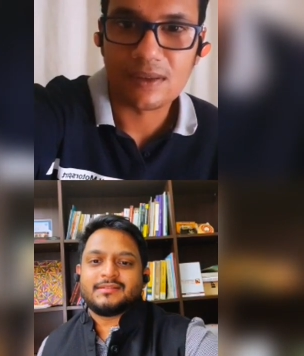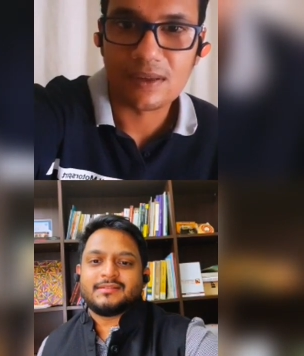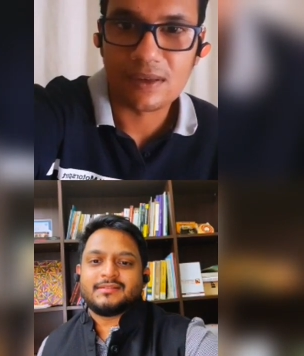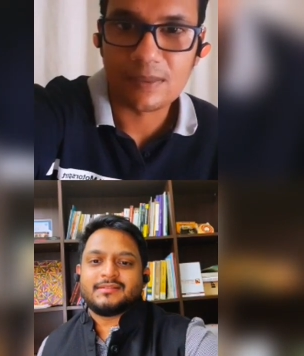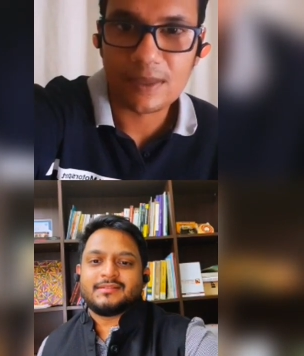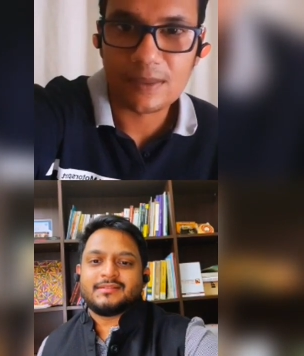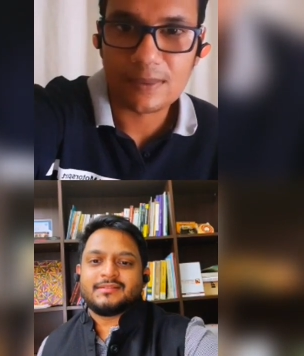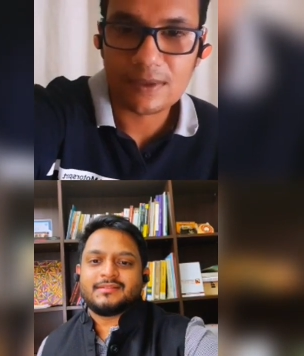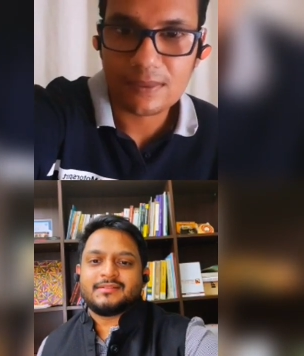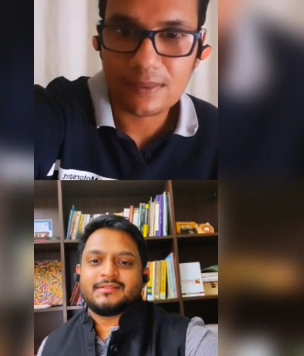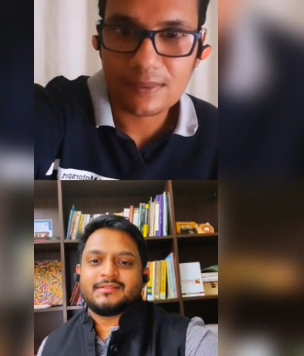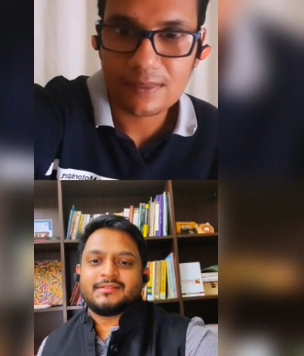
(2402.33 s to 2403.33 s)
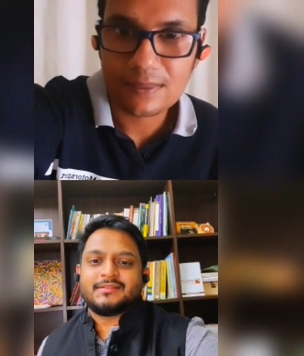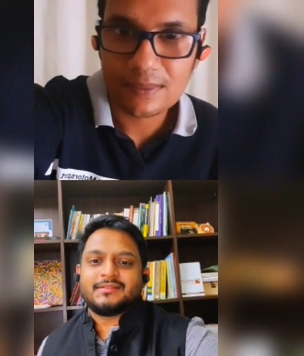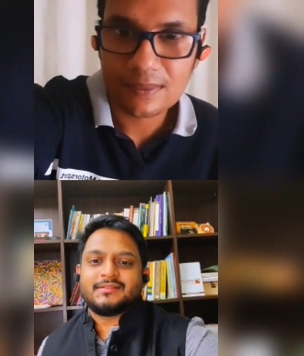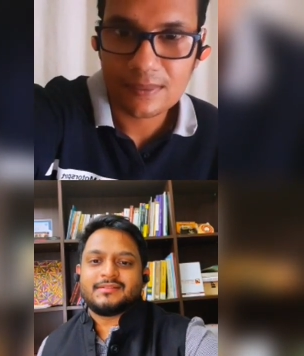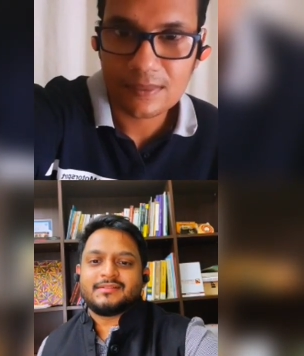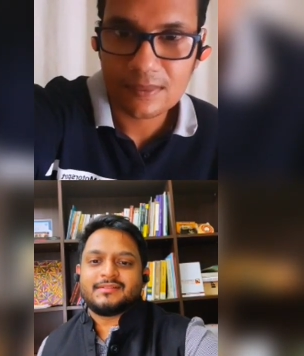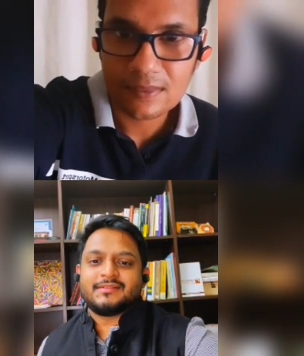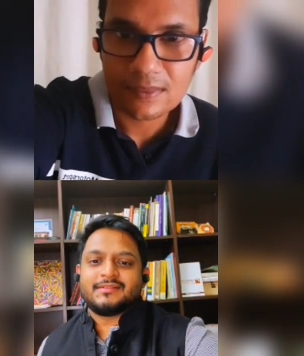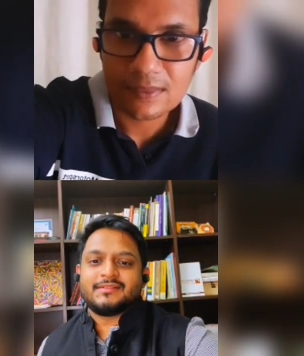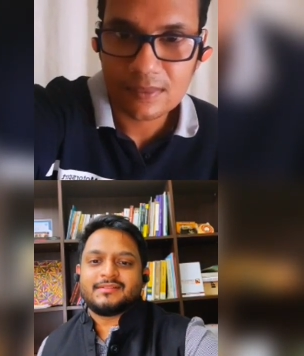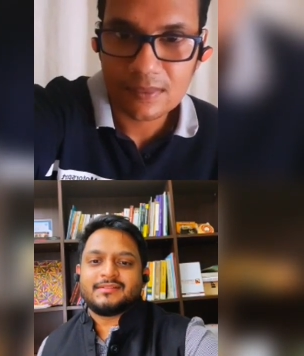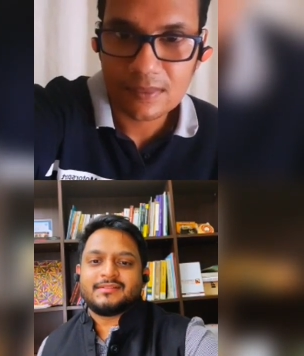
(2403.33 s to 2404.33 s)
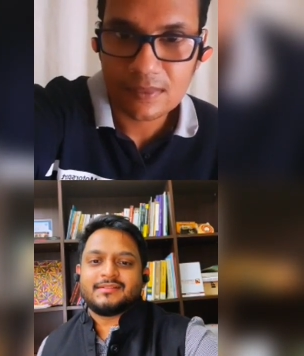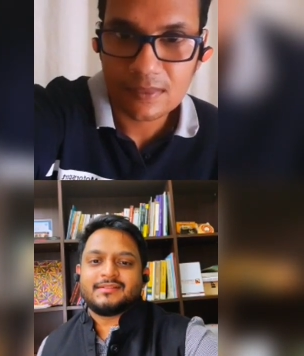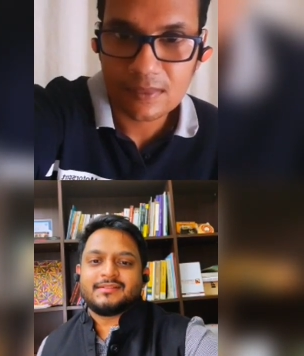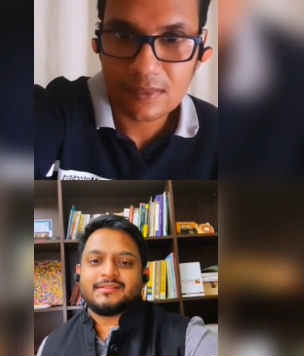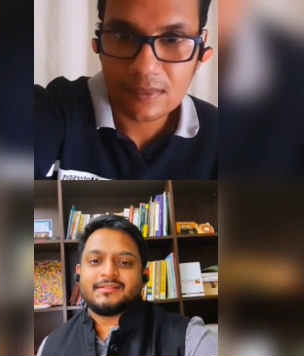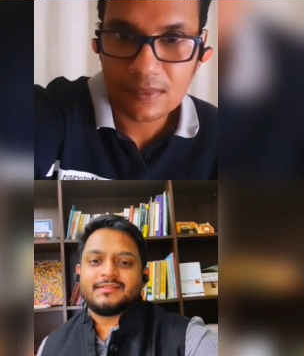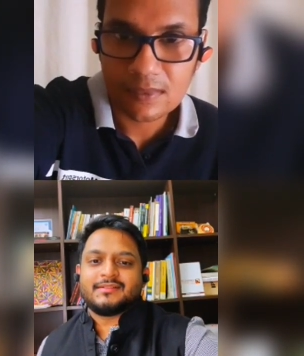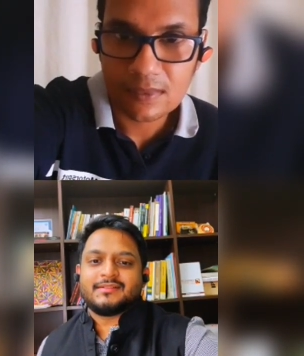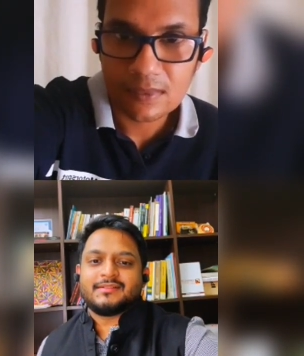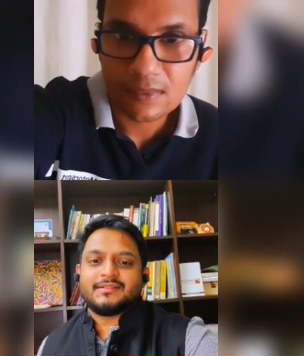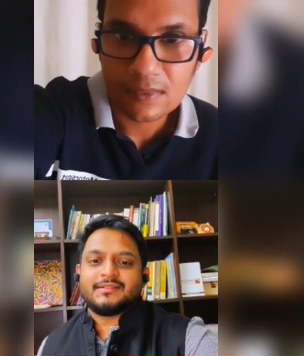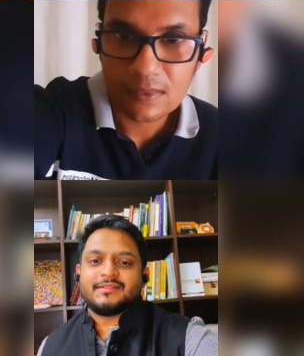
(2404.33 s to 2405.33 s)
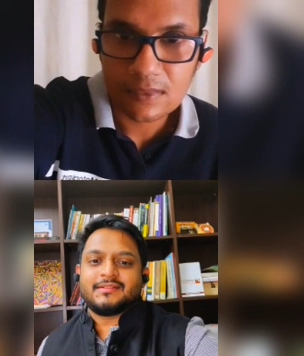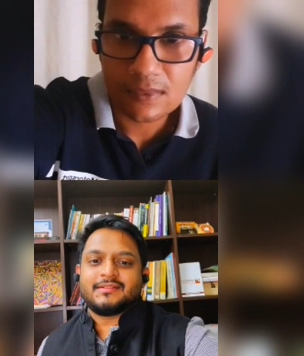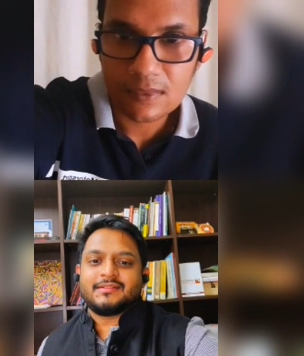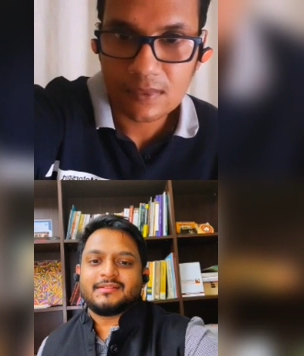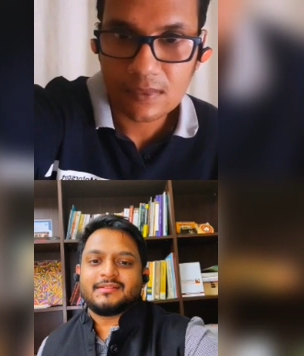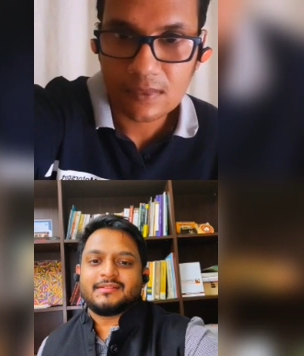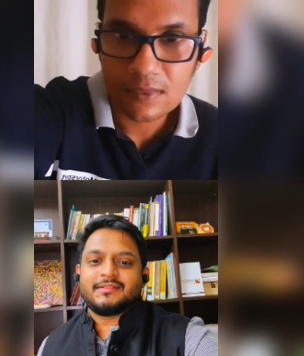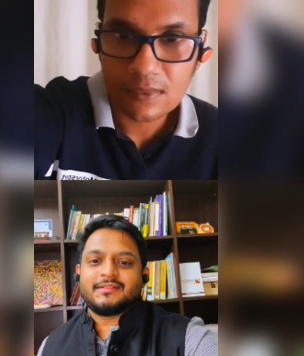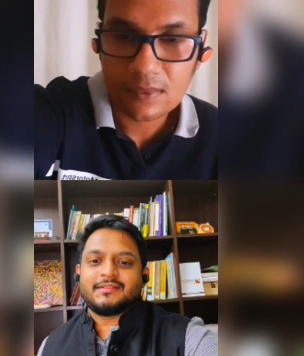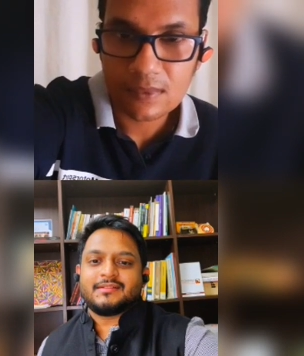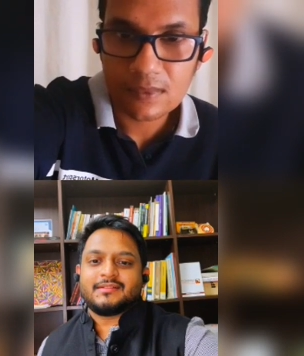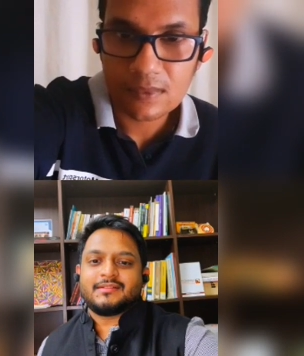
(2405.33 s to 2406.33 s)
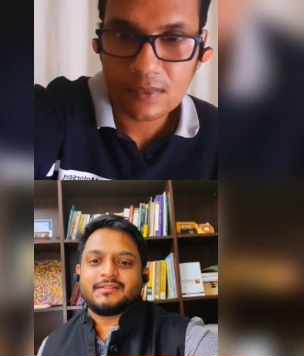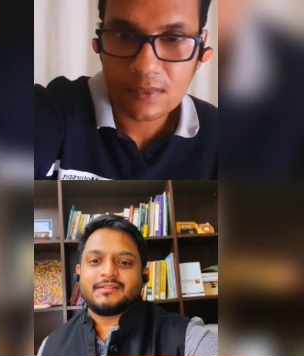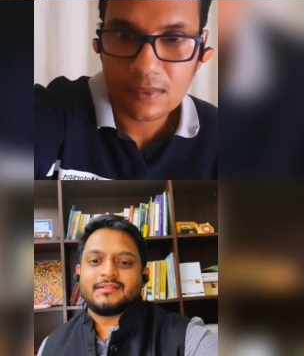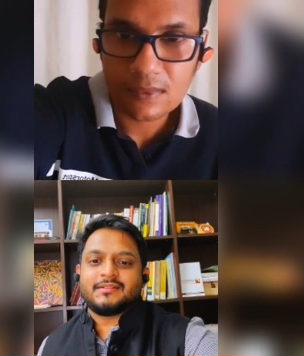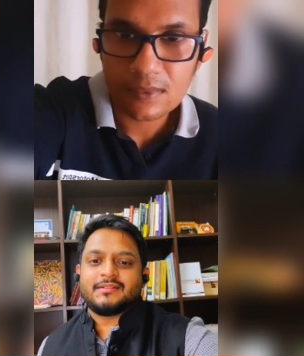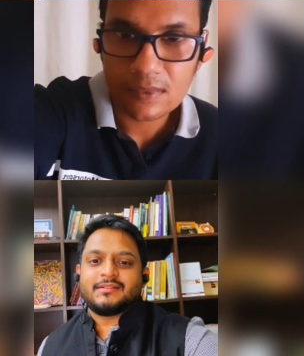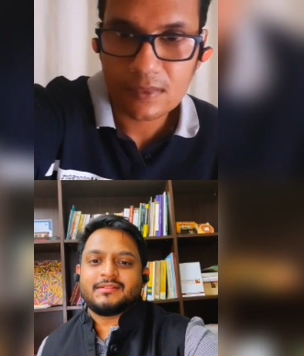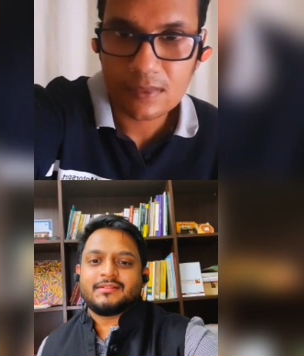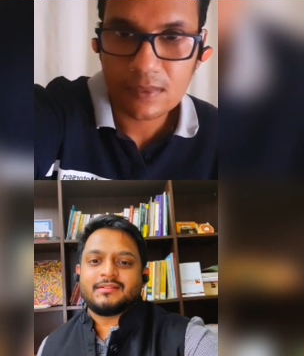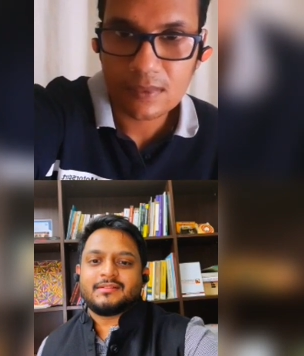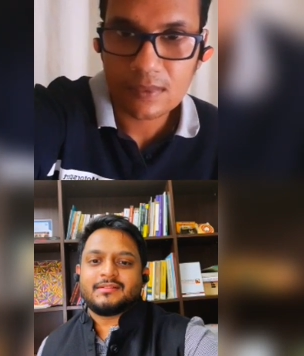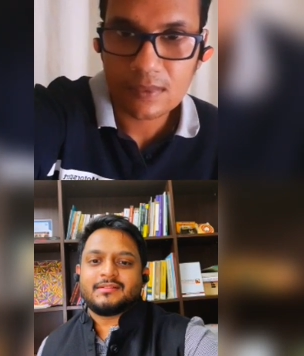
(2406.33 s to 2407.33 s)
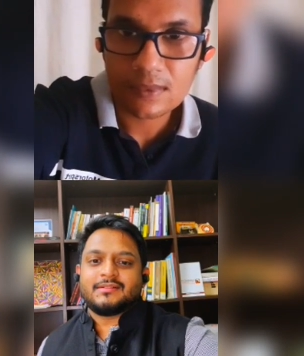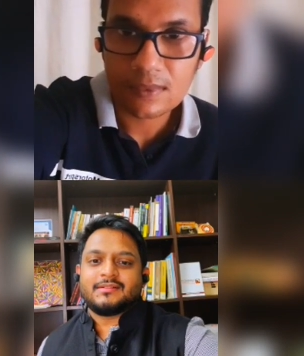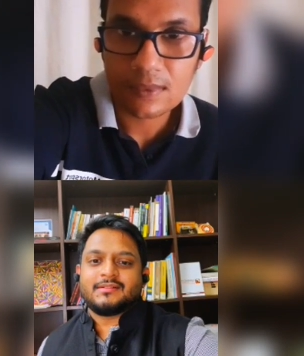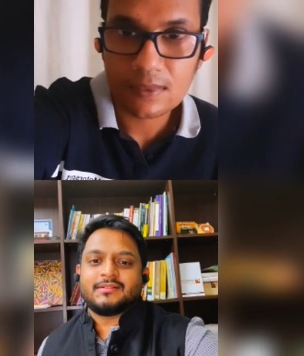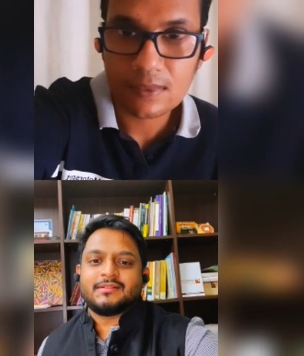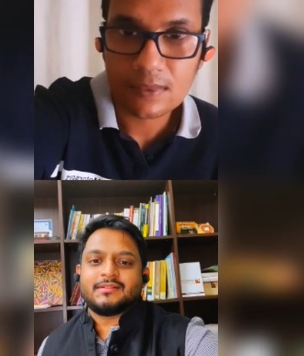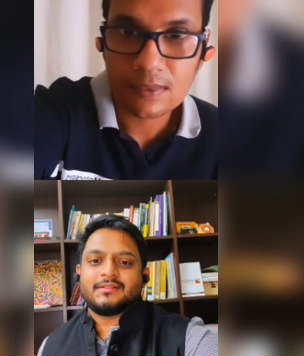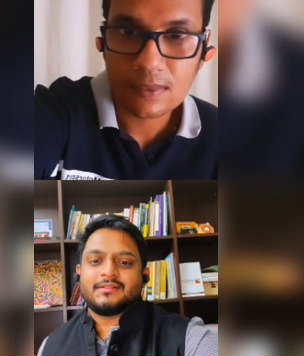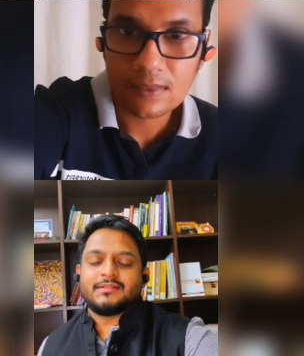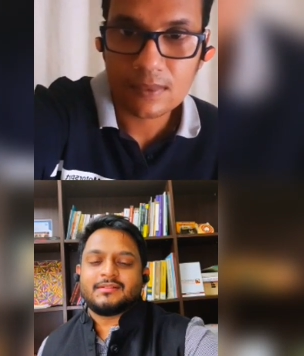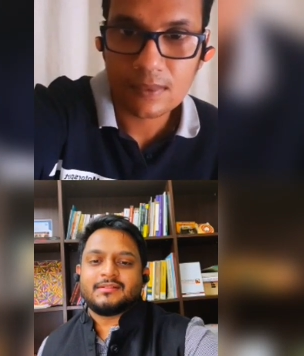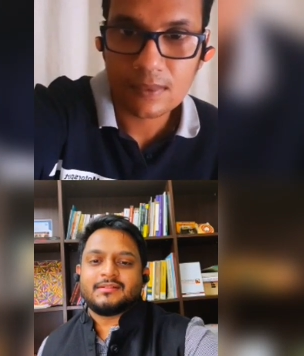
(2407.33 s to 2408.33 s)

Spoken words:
Nobody speaks.